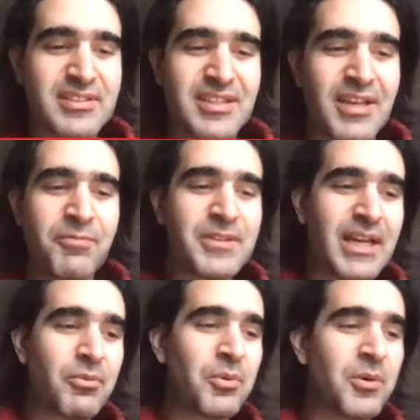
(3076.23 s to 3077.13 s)
If
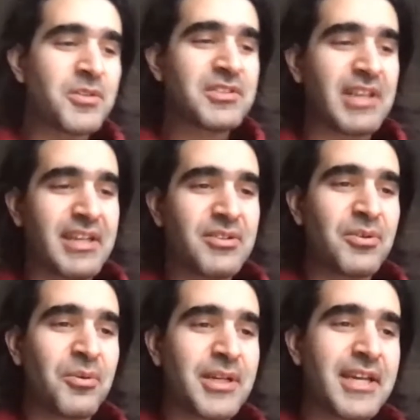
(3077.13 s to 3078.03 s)
that was like
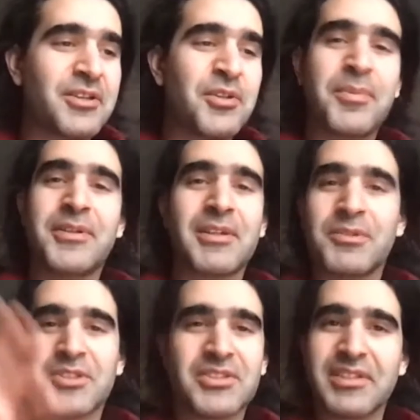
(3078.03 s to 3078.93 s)
OK Cupid, I would
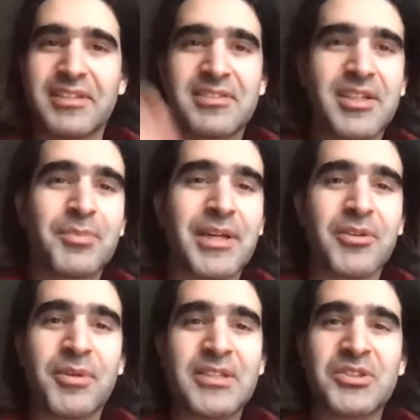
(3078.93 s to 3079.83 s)
just like skip that
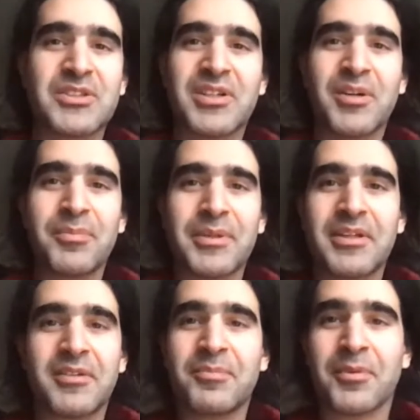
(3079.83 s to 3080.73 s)
question. Can't
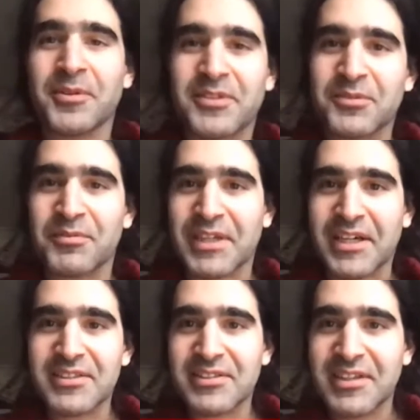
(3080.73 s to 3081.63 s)
be bothered with that.